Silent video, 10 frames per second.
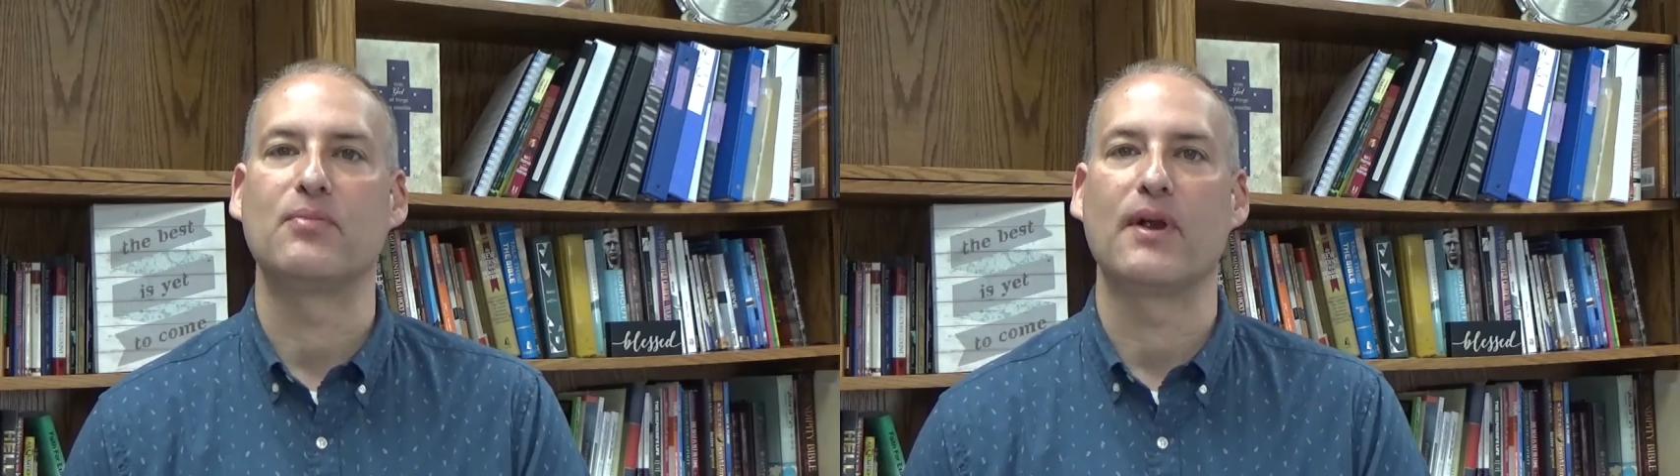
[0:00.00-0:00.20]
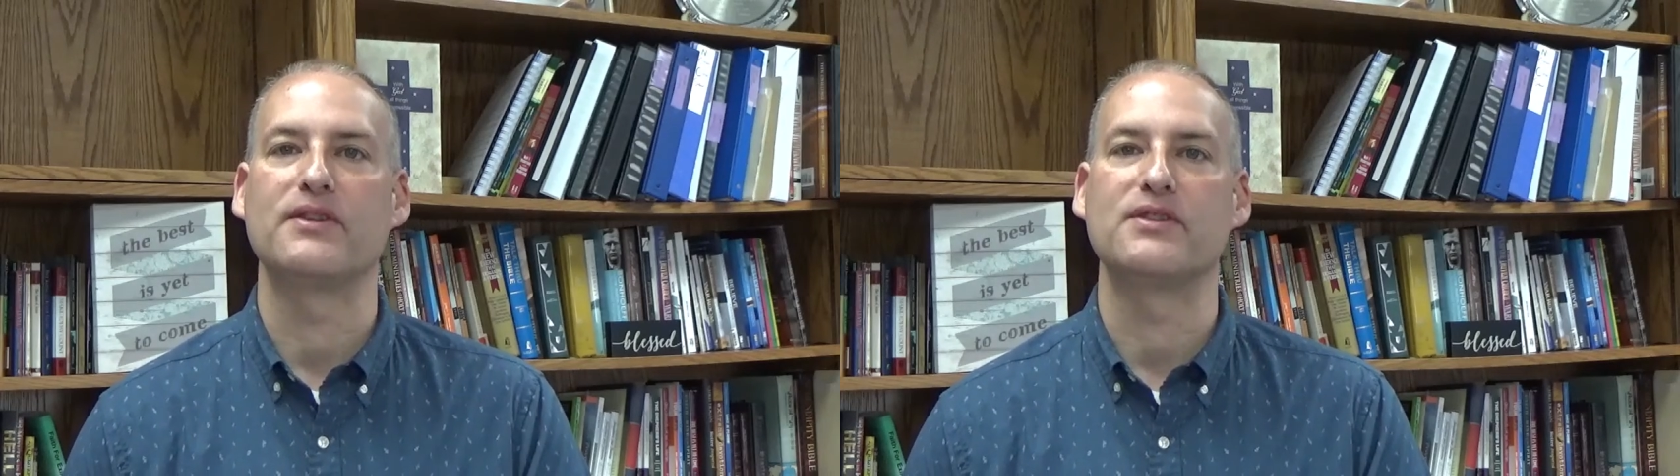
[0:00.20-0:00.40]

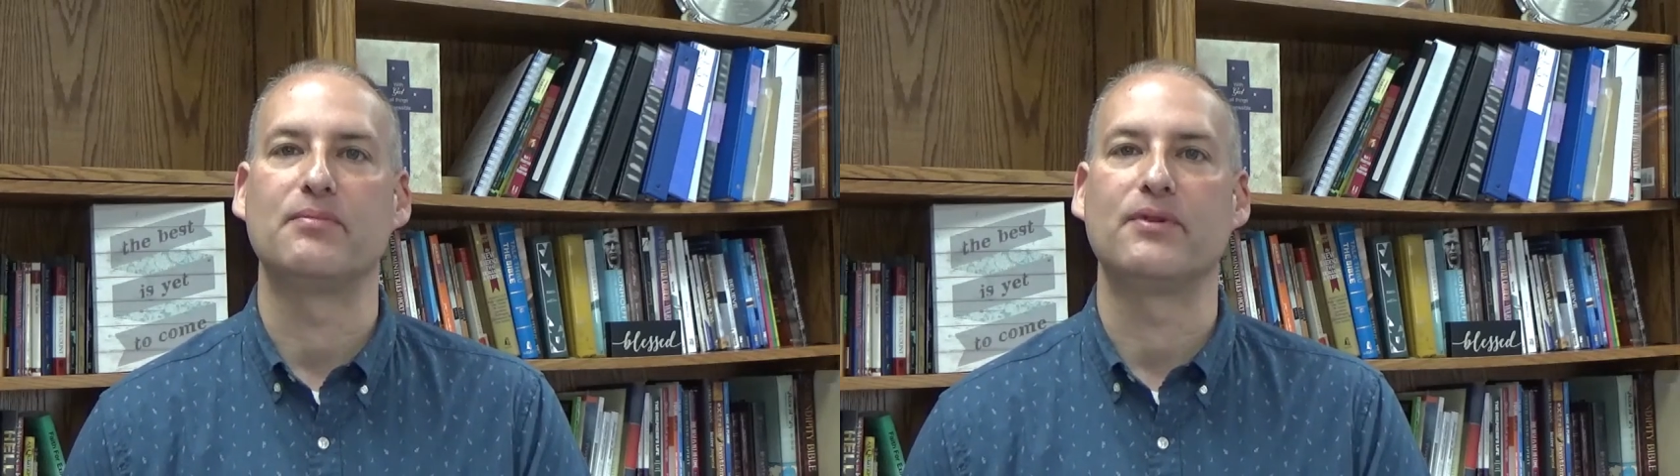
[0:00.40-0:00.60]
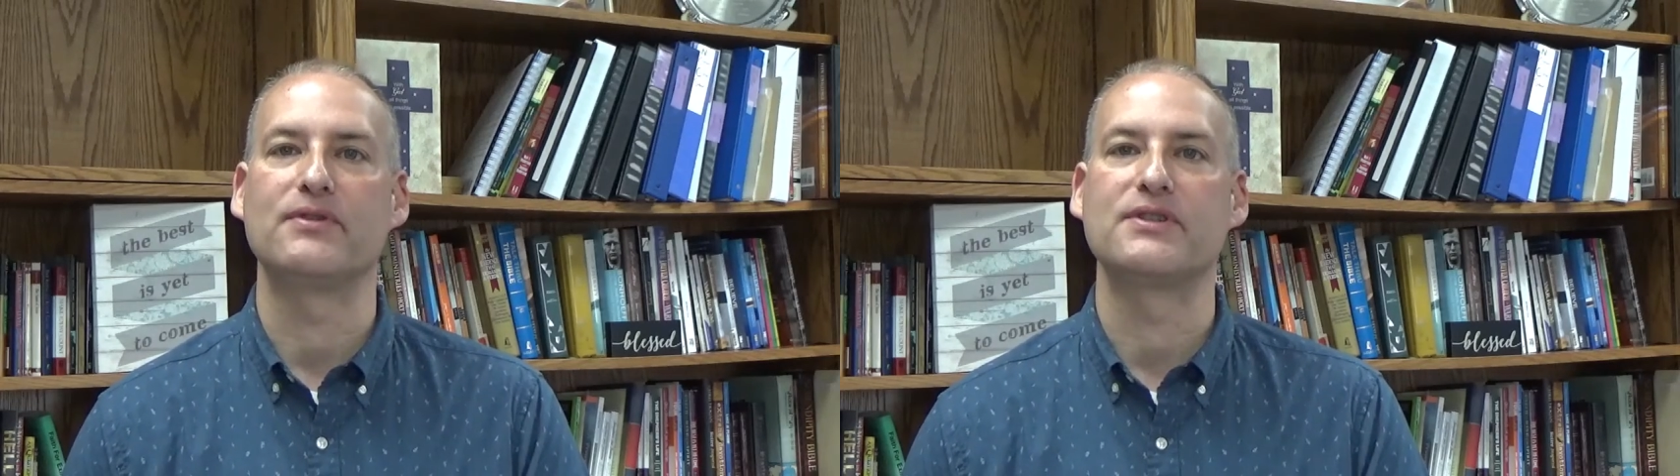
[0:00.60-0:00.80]

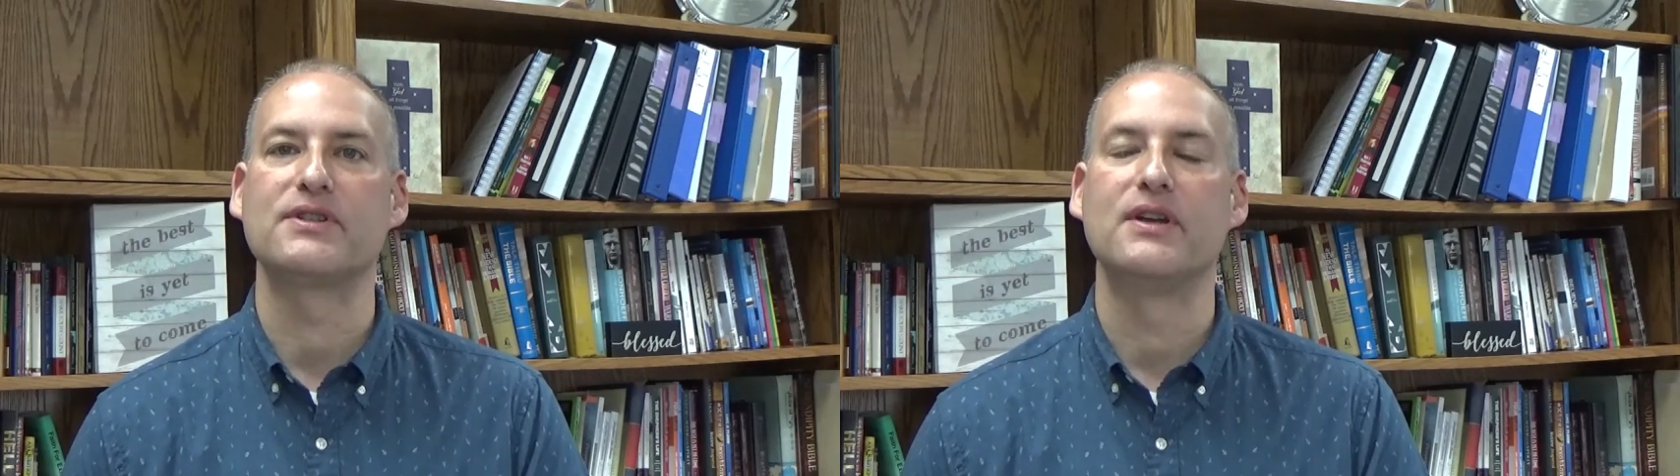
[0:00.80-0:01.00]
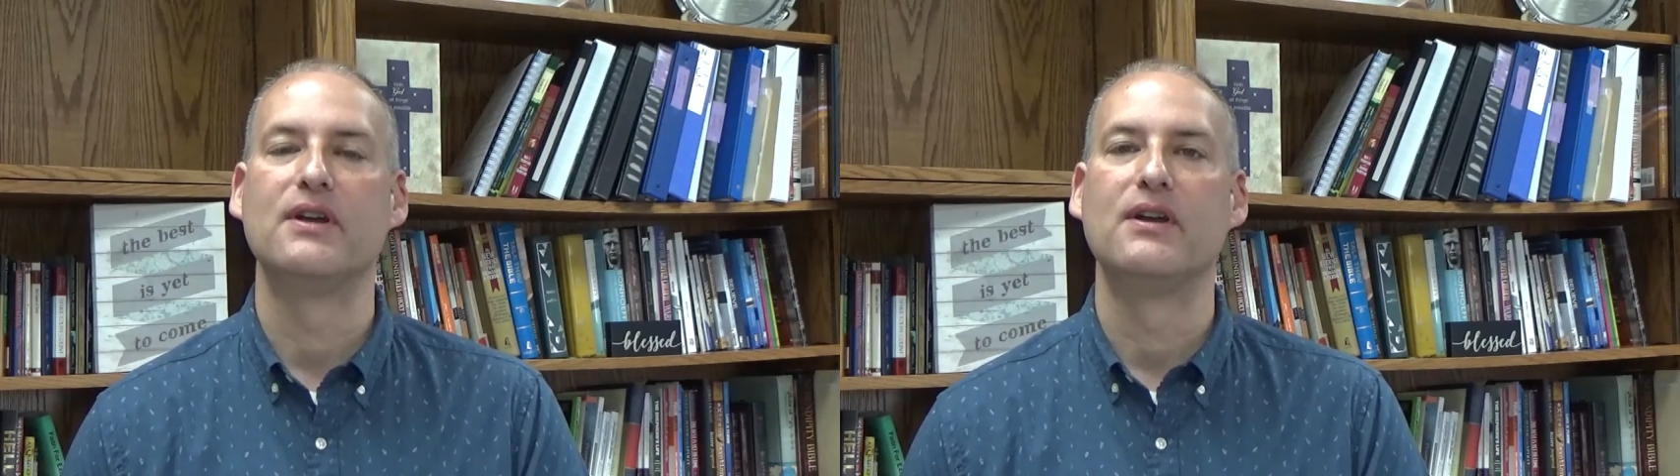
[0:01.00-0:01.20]
principles.
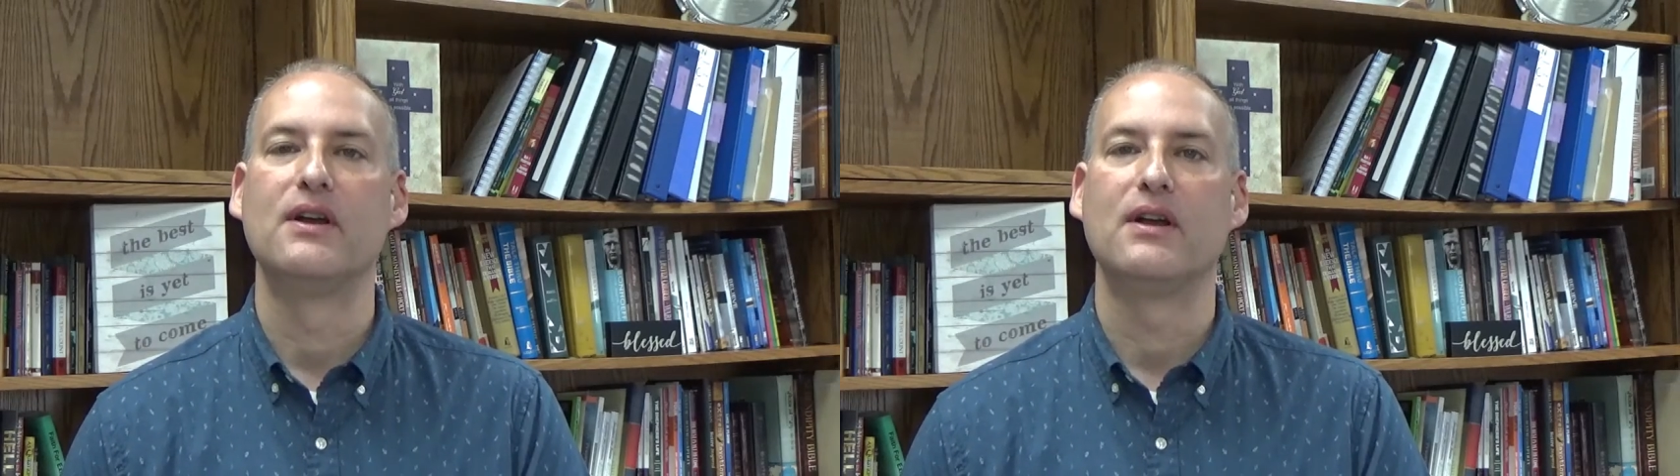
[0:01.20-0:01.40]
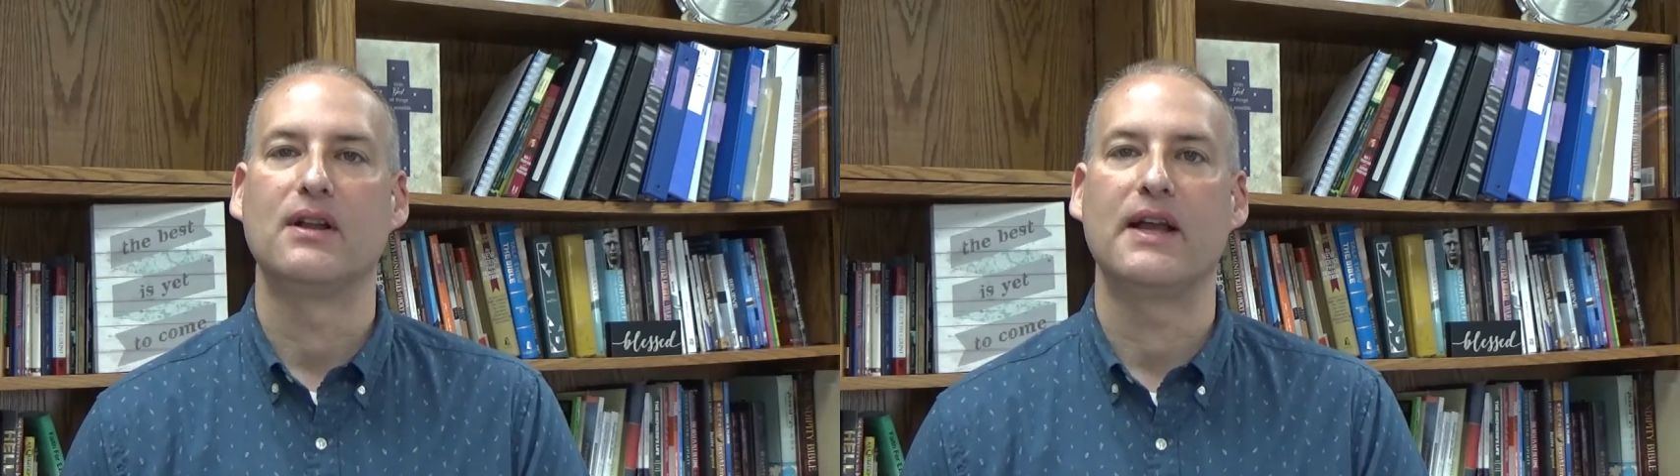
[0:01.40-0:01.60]

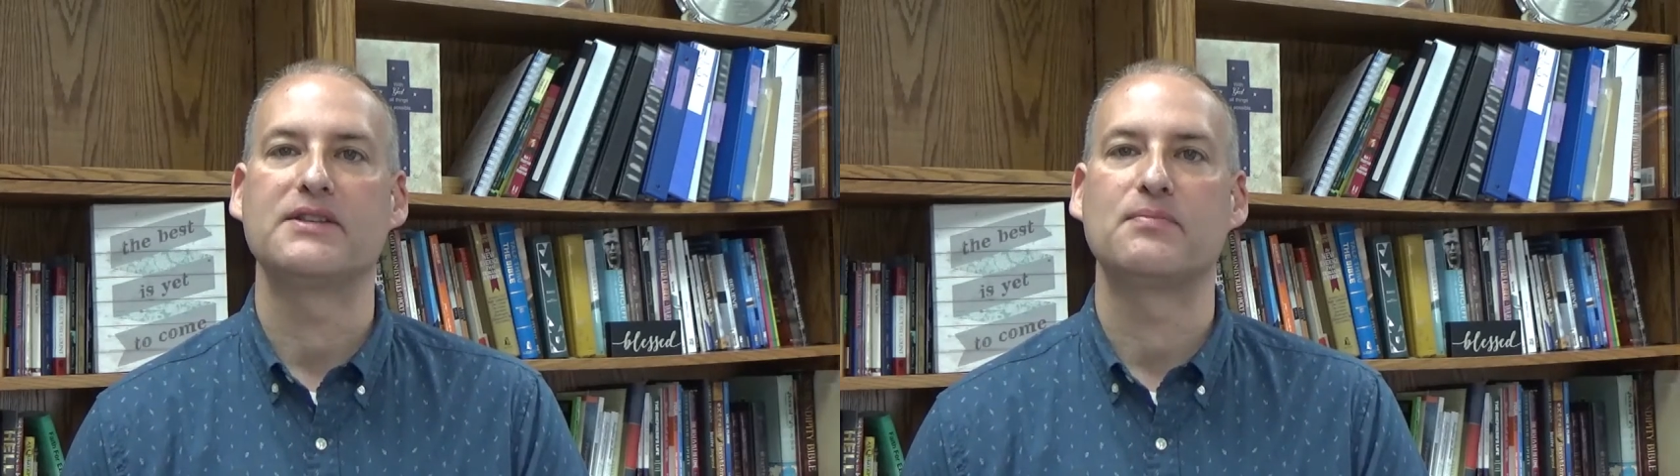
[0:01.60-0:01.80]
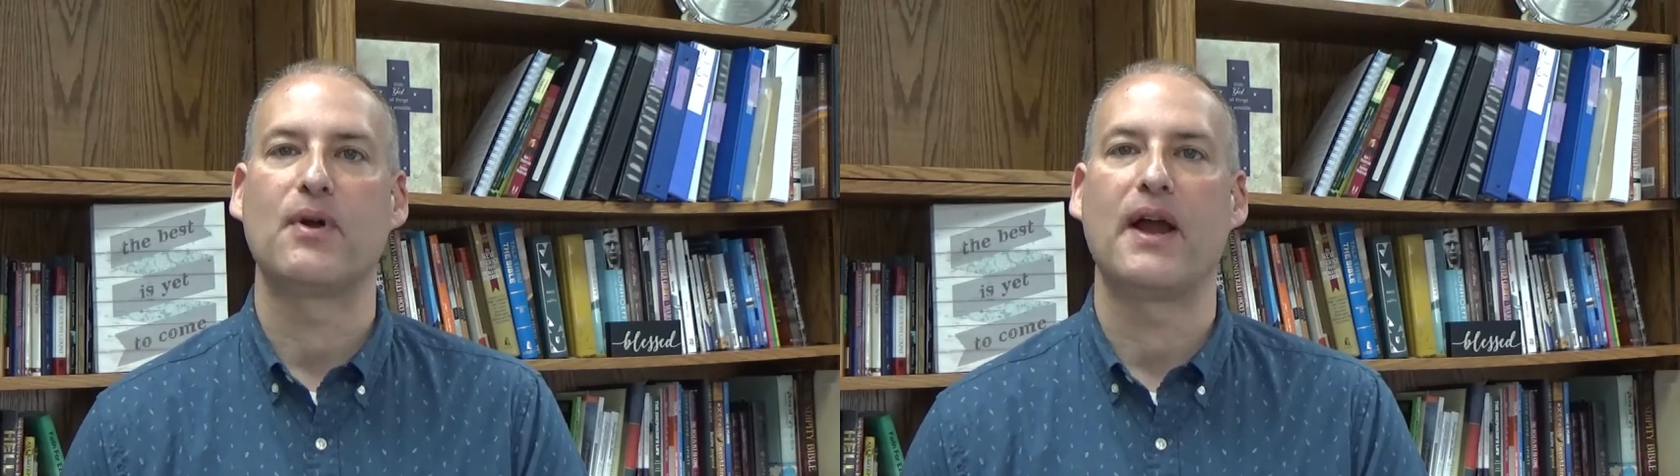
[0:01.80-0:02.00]

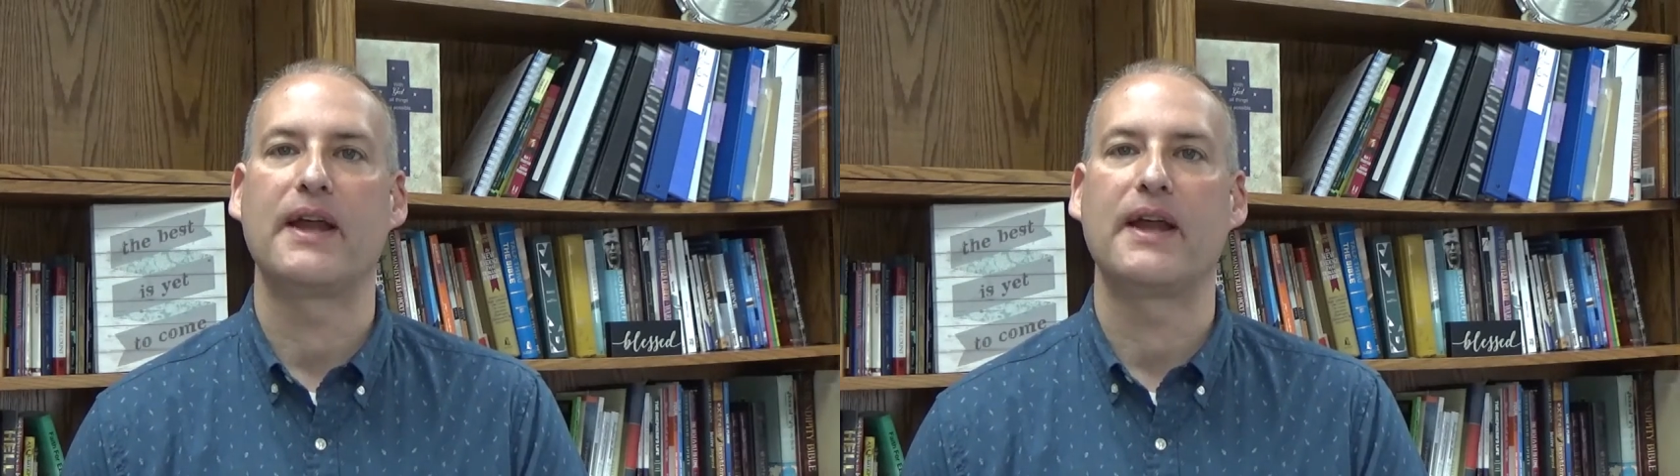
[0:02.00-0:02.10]
Let's pray.